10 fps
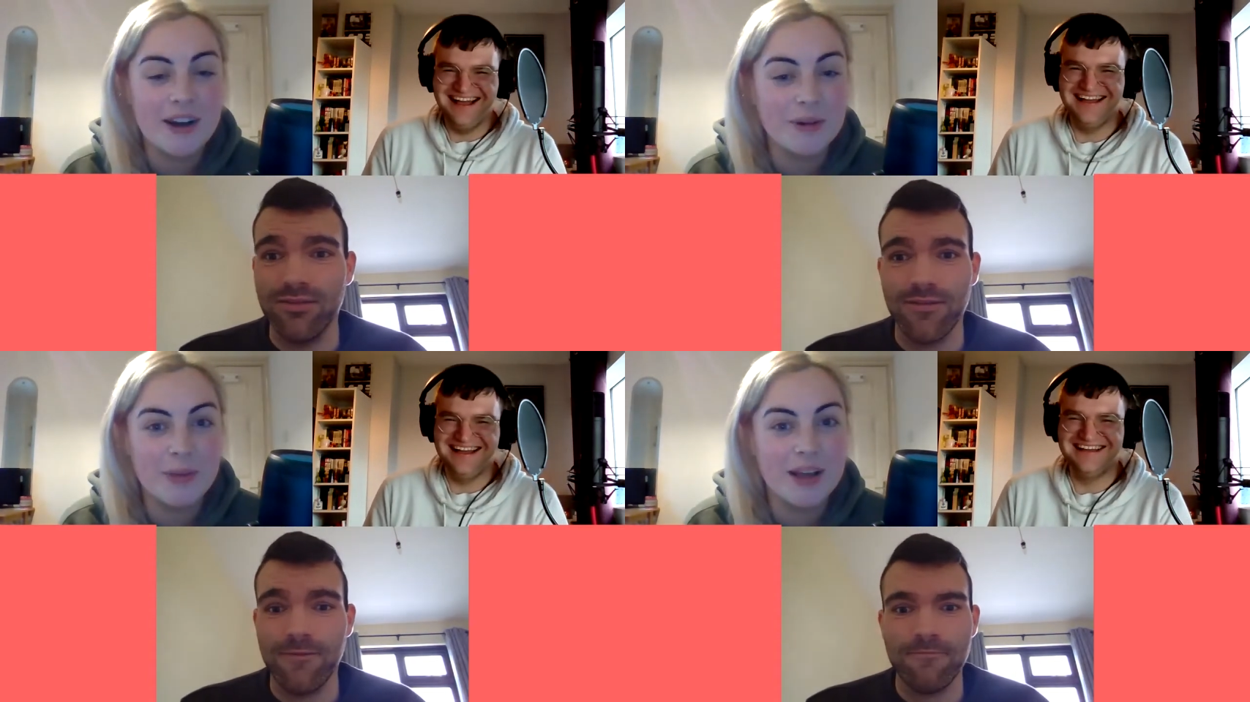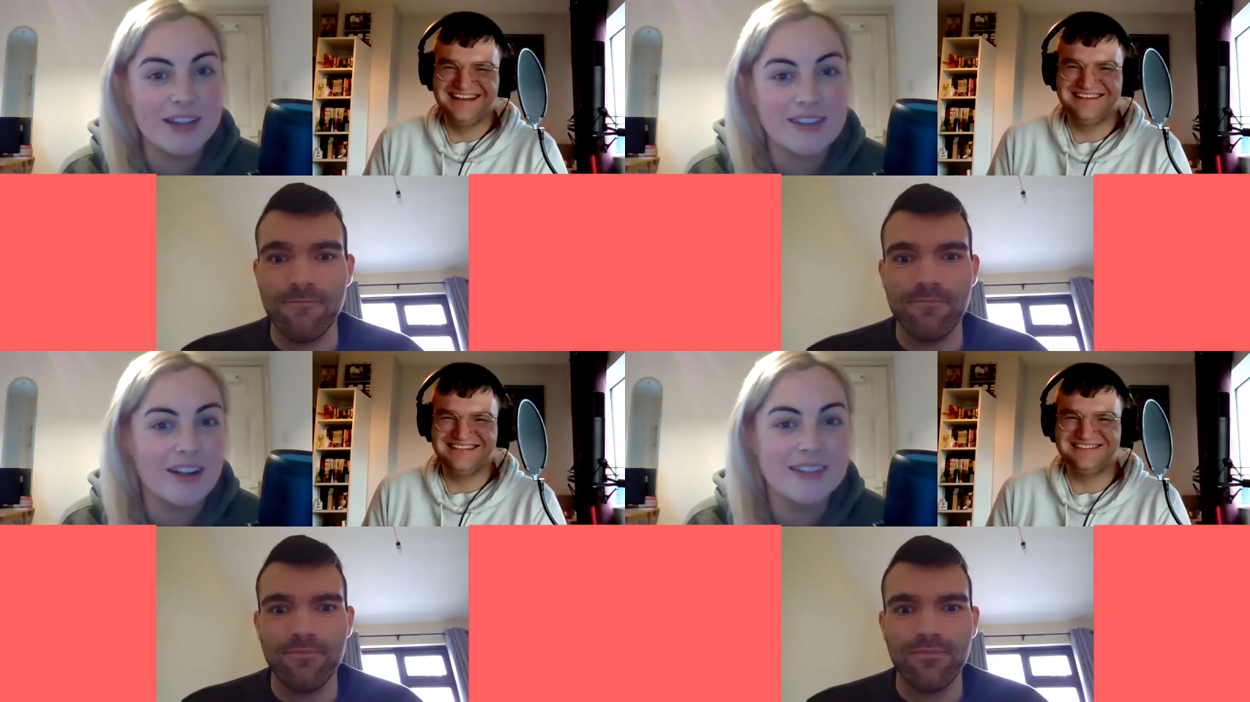Speaker 1: will
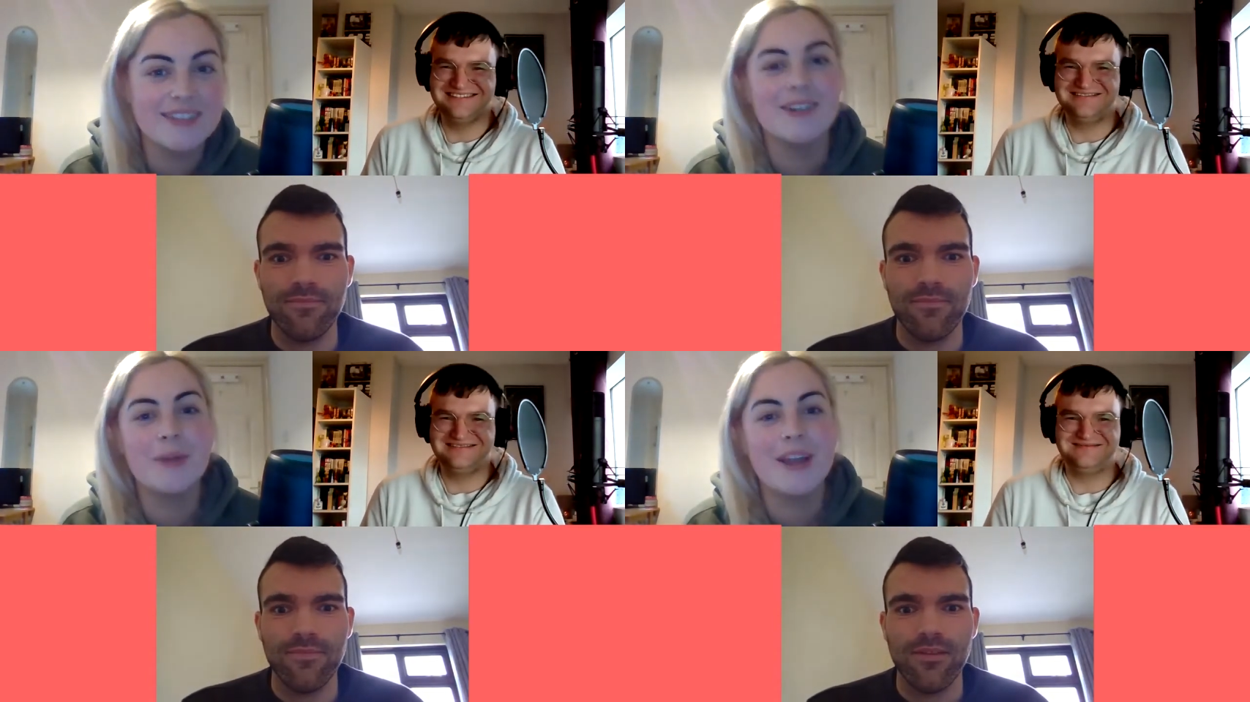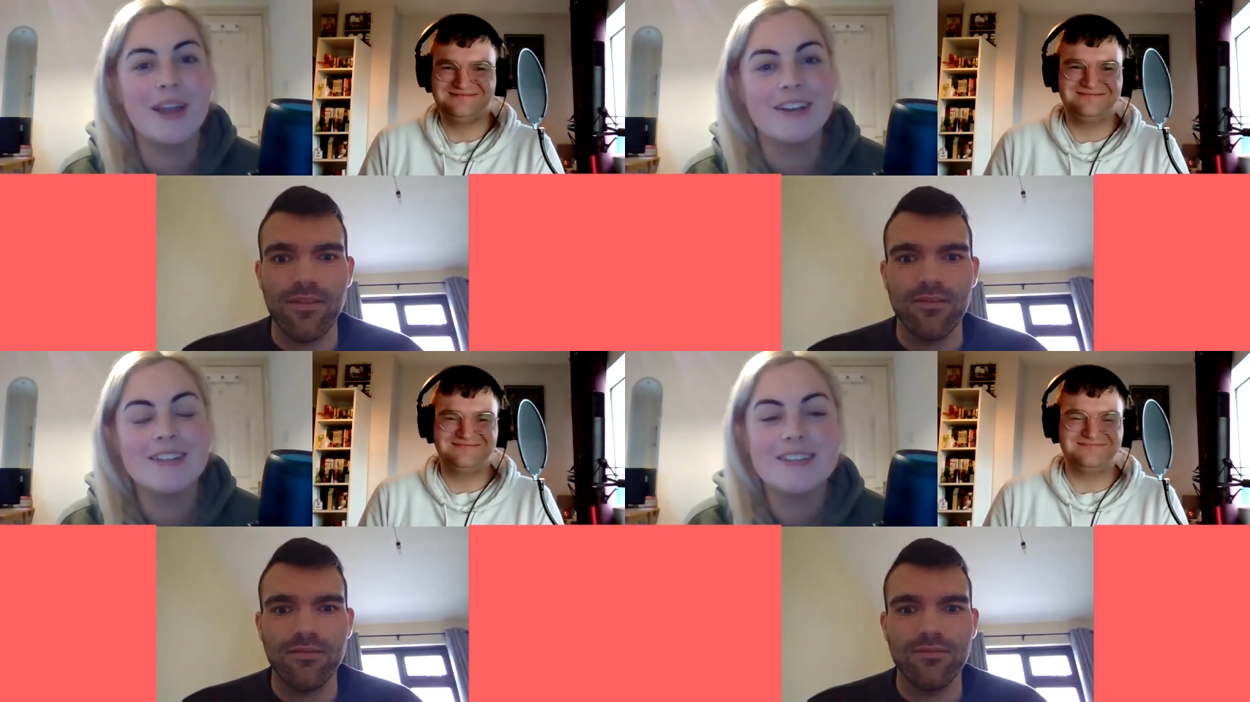blast counter me.
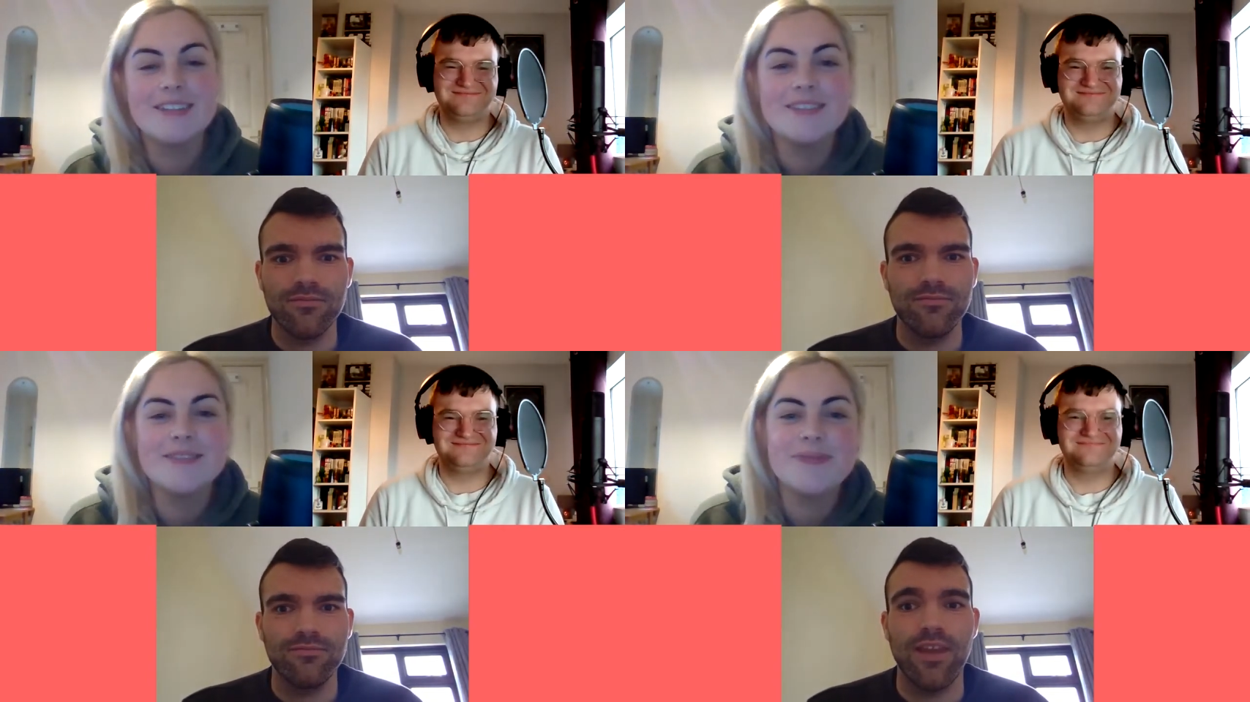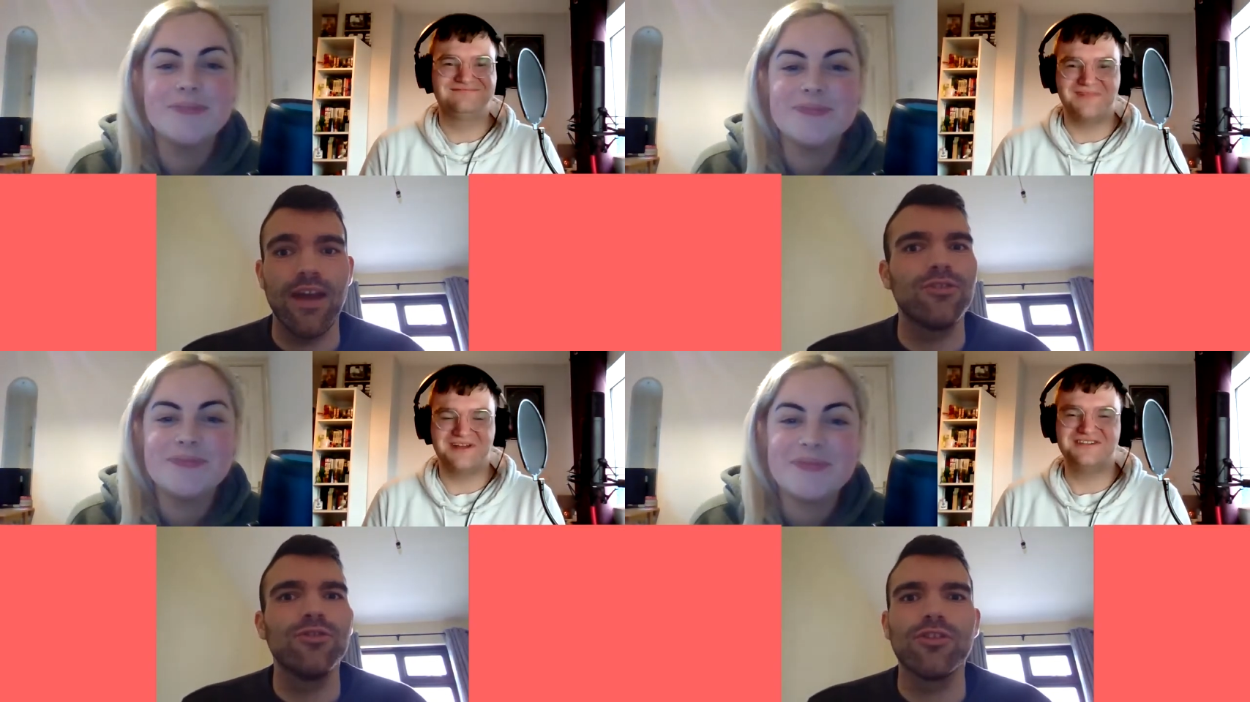
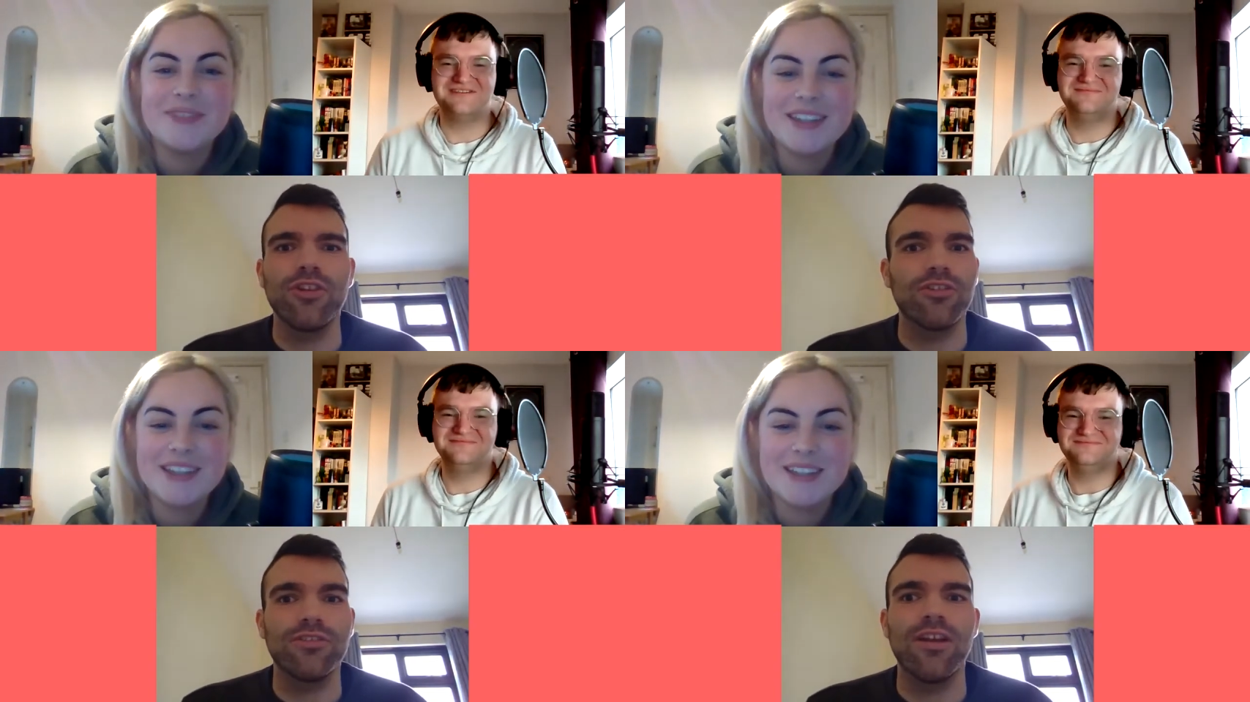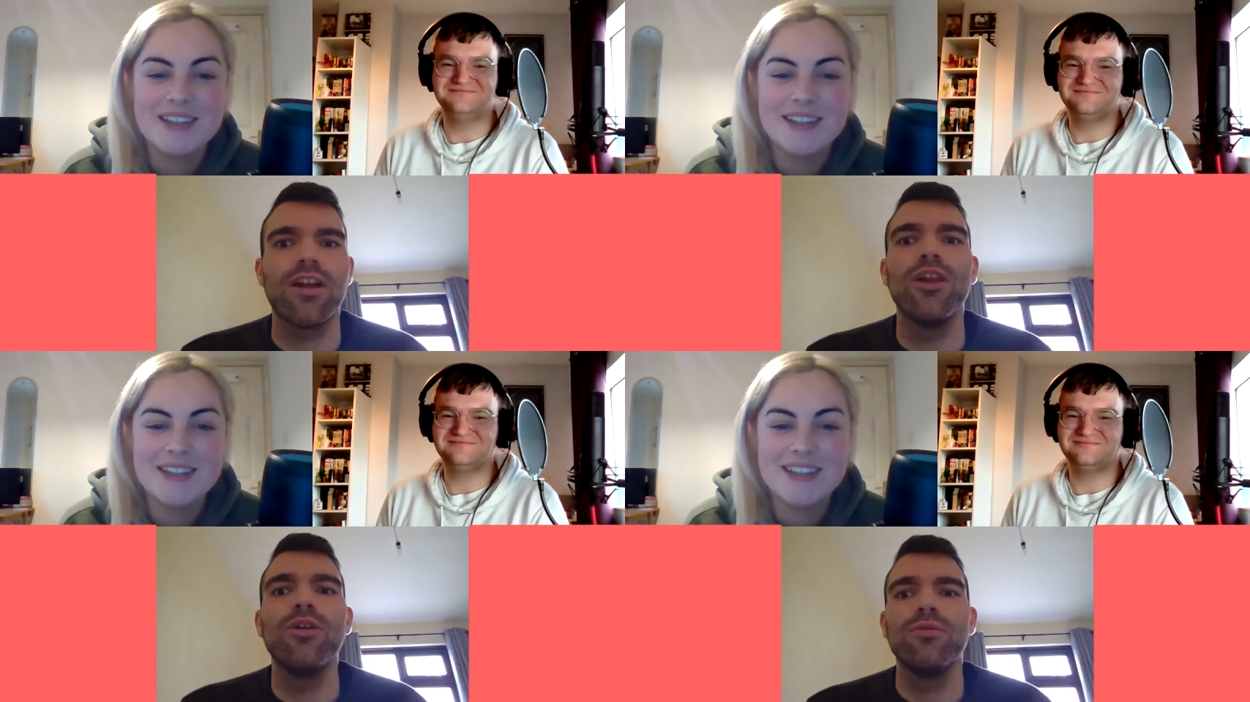
Speaker 2: Yeah, do the cookies
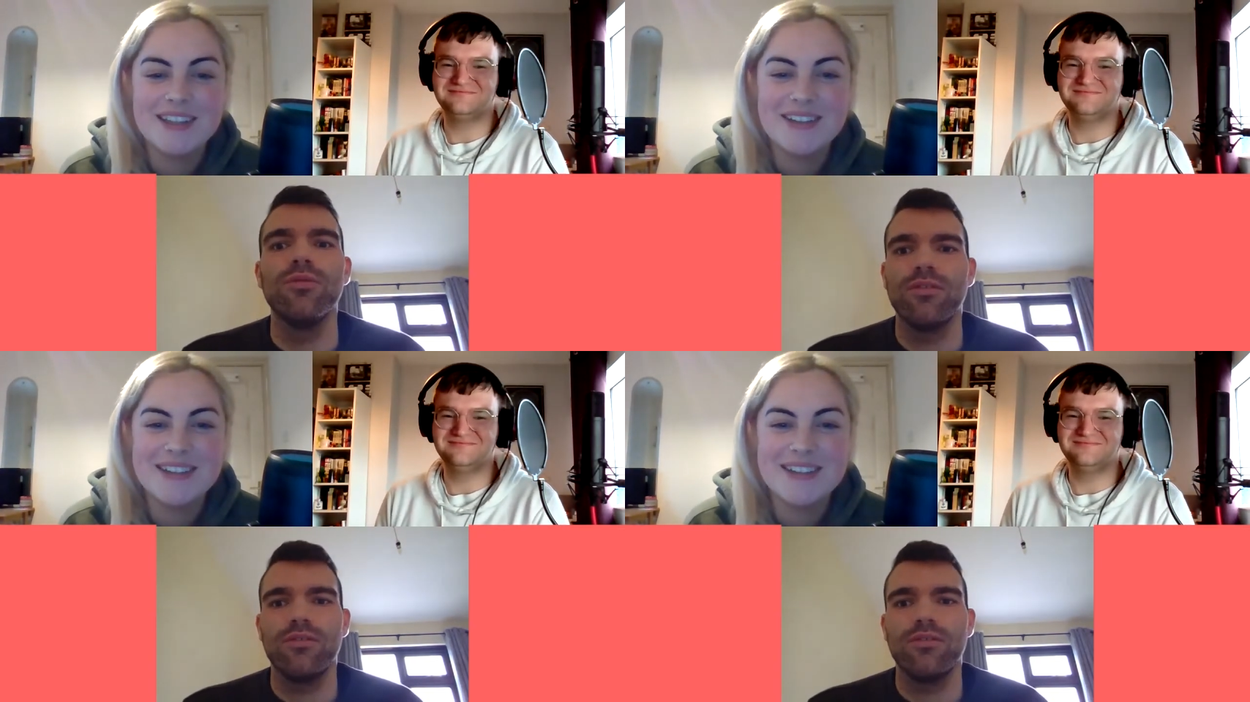on glue.